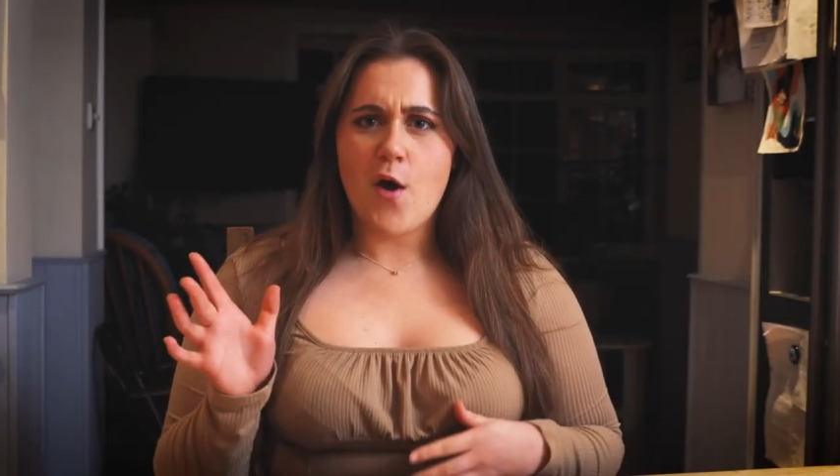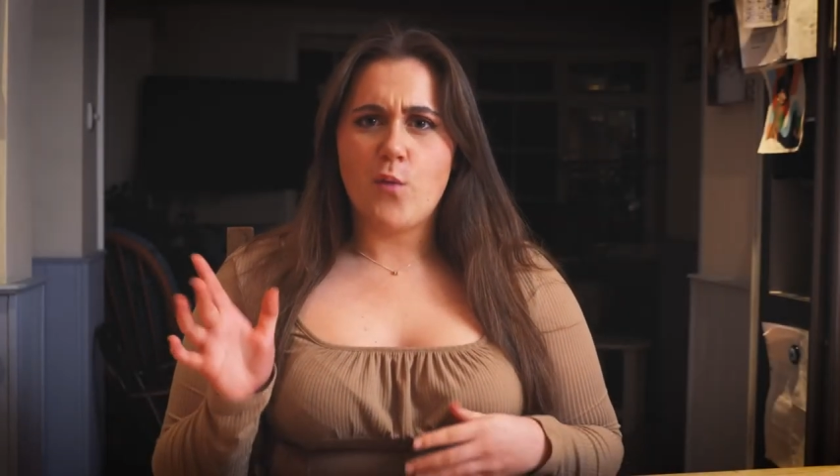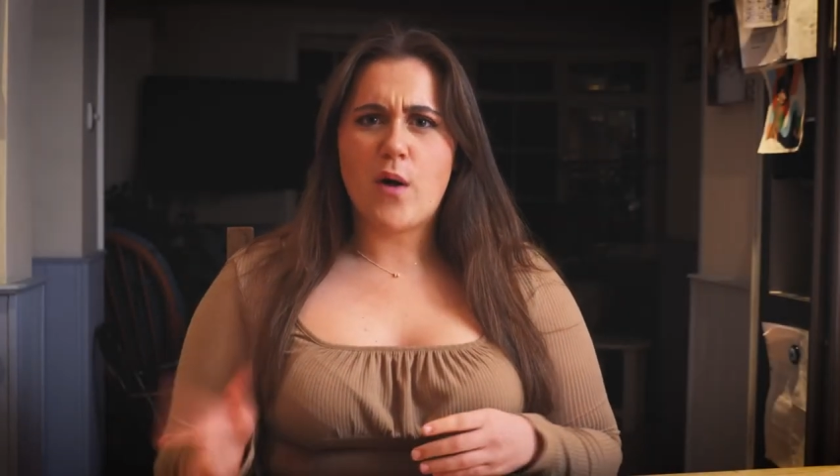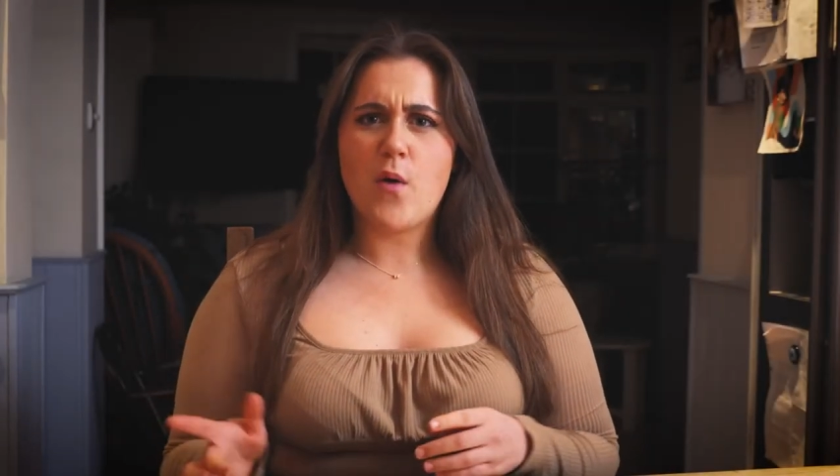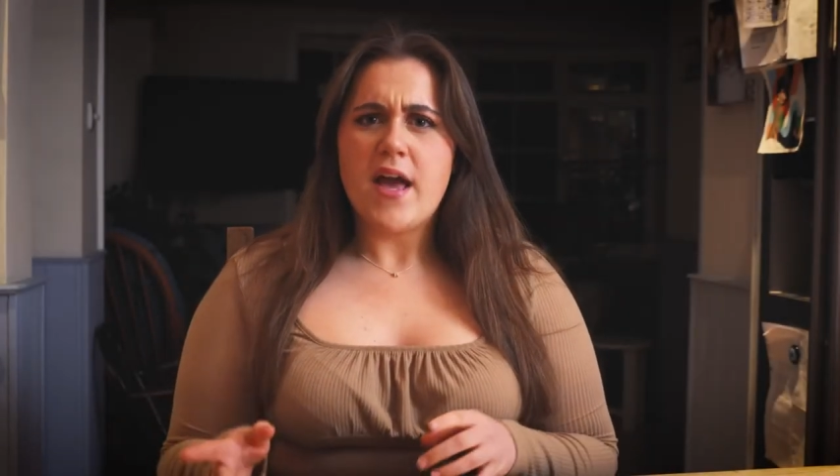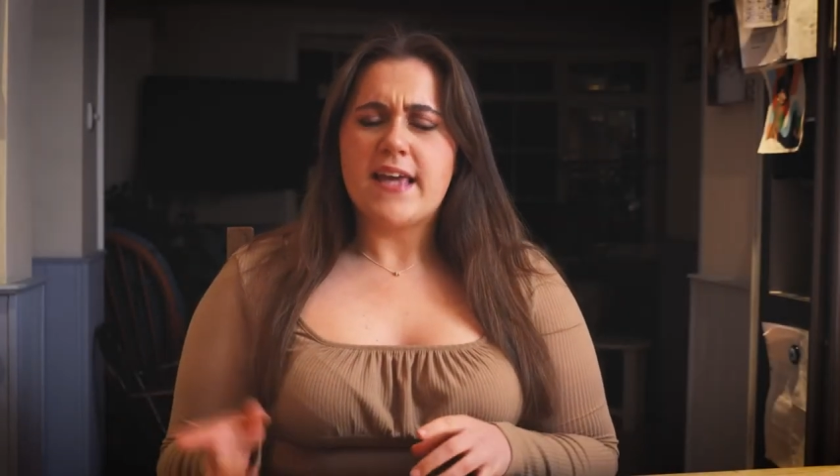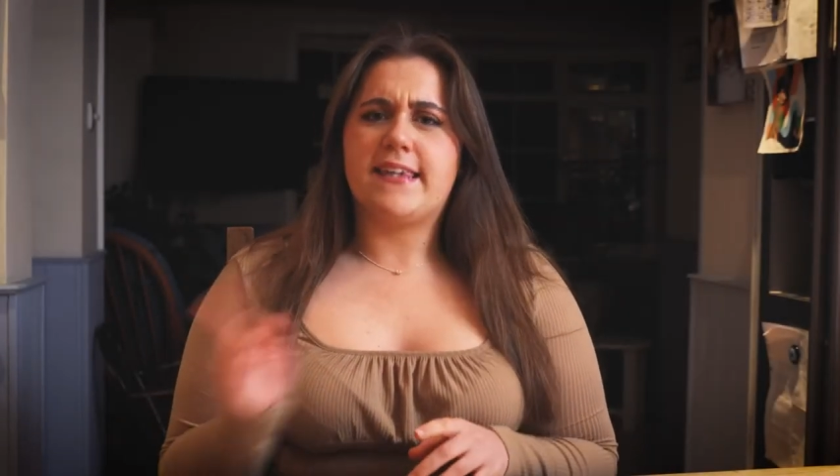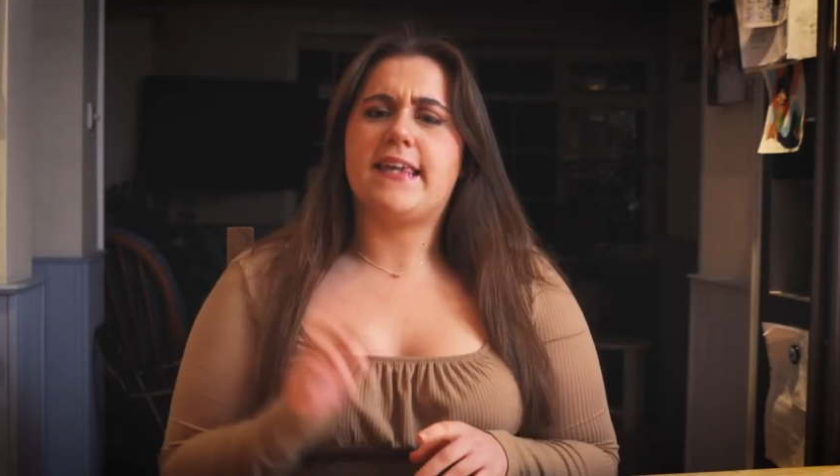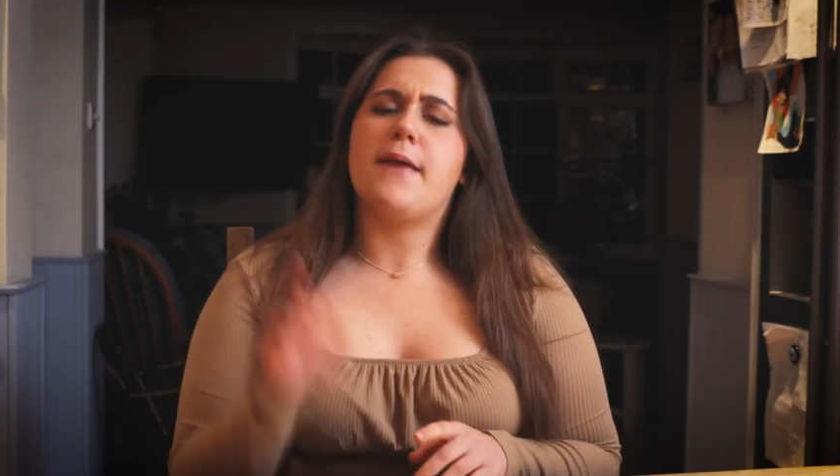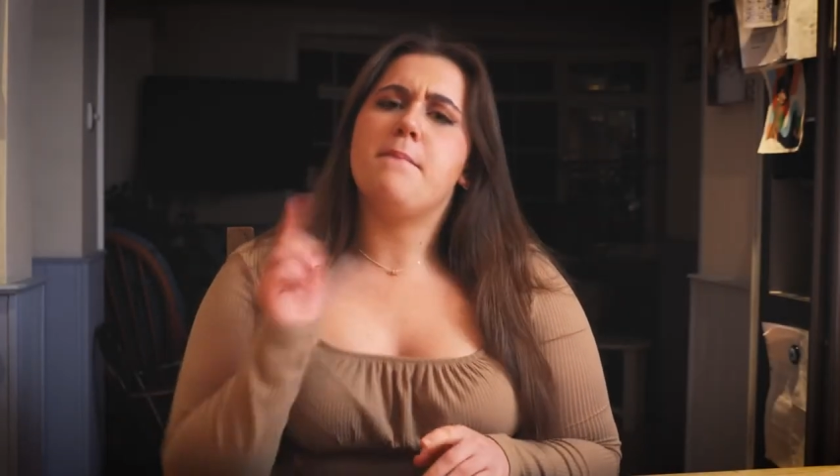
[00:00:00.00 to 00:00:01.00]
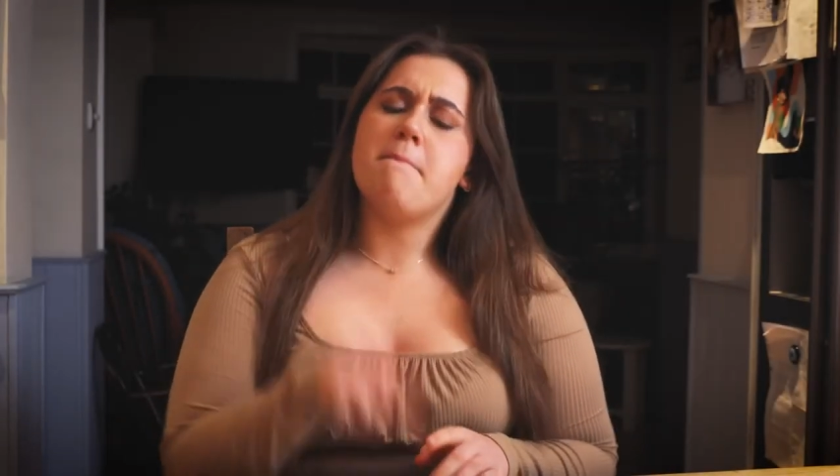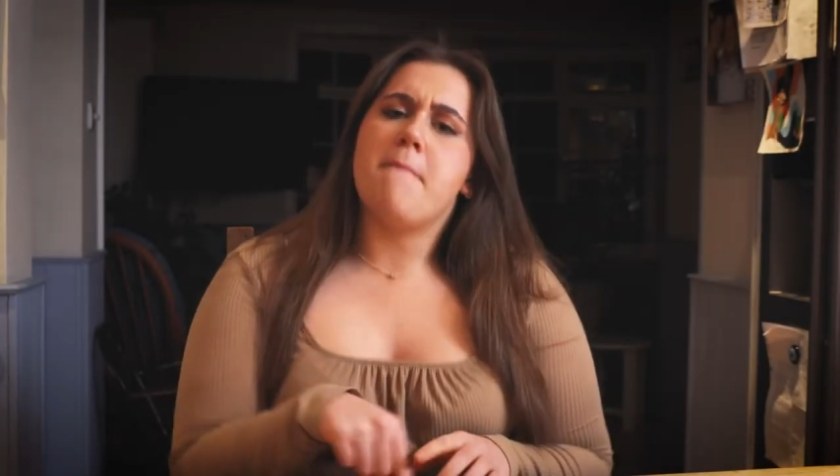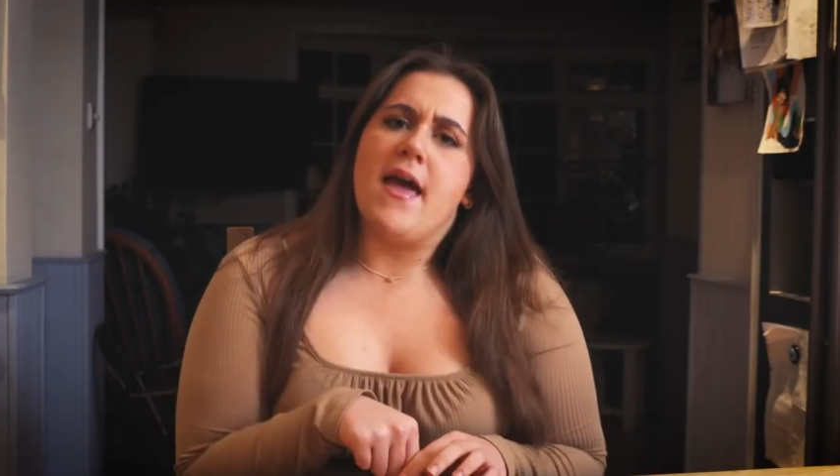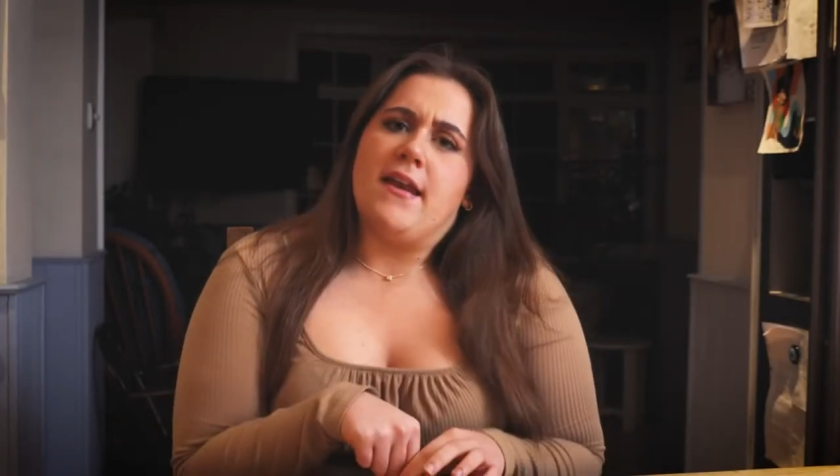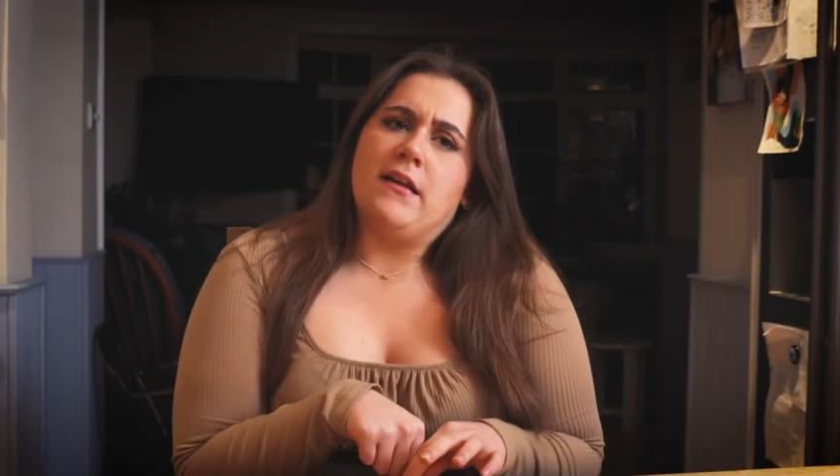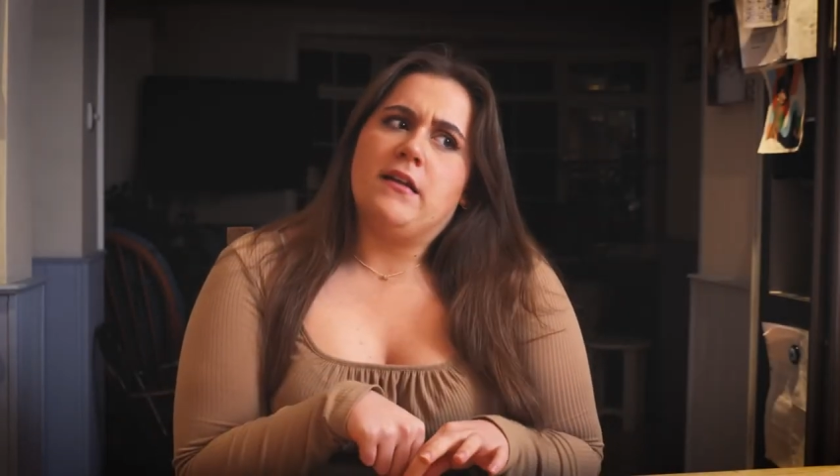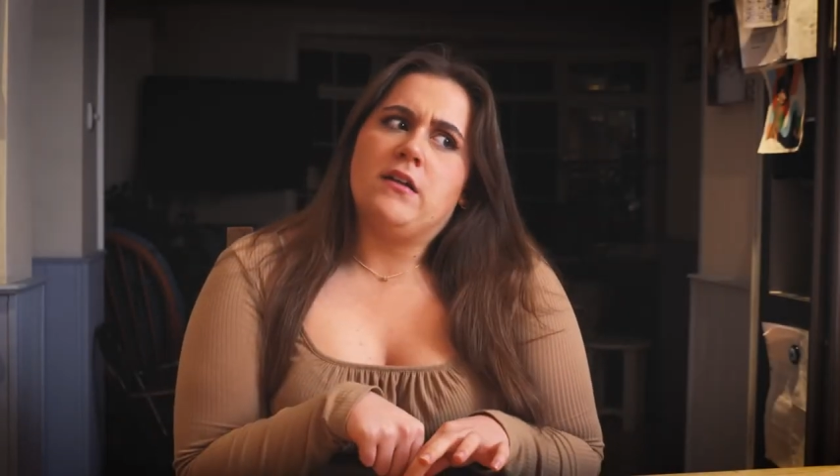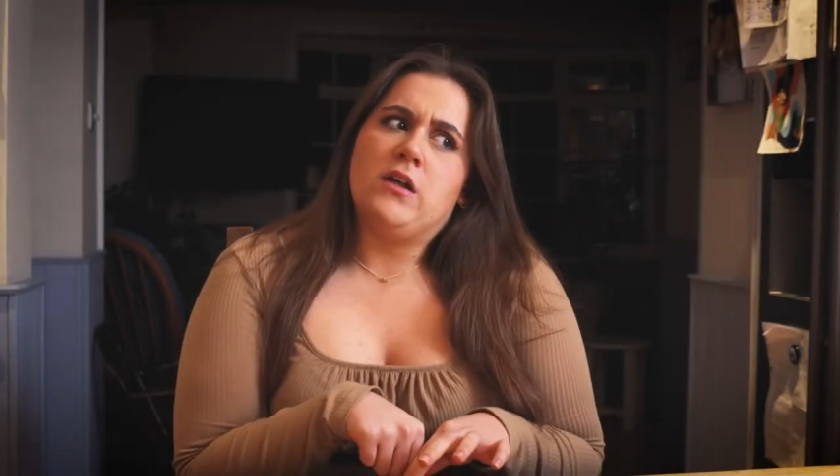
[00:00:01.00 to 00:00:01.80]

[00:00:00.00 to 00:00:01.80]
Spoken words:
Well, gay men.